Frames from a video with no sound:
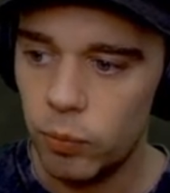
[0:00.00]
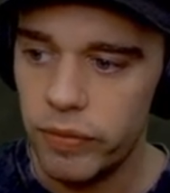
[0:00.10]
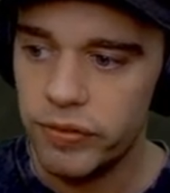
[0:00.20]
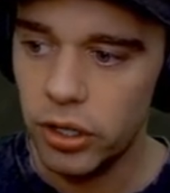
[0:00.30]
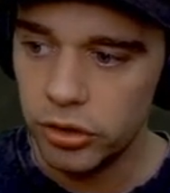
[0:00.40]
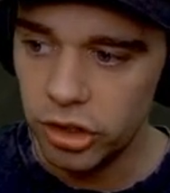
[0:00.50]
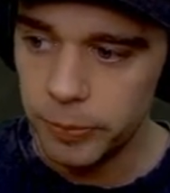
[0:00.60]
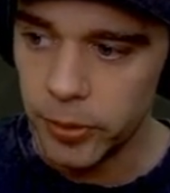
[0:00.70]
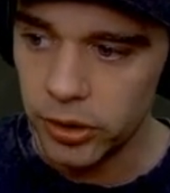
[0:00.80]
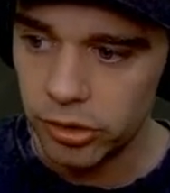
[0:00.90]
we've looked at the
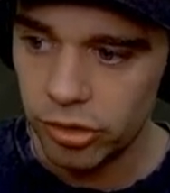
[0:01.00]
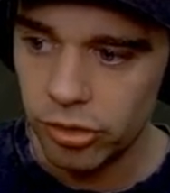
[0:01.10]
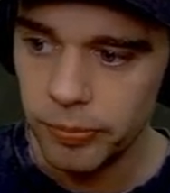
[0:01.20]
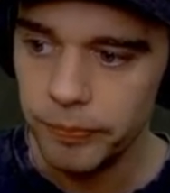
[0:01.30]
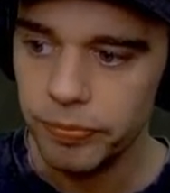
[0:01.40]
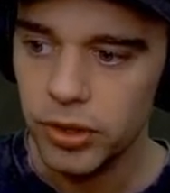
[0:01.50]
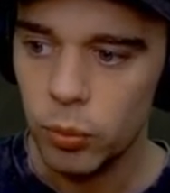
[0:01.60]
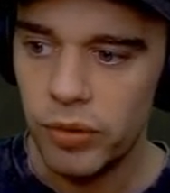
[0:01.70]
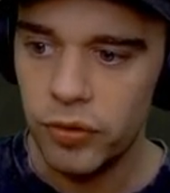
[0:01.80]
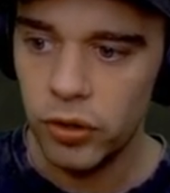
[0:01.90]
books,
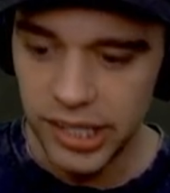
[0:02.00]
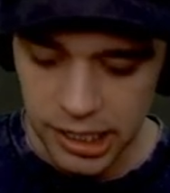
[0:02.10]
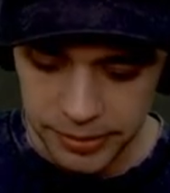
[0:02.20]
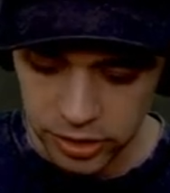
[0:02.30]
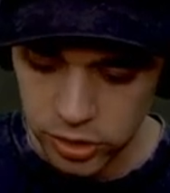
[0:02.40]
we've looked at how to make the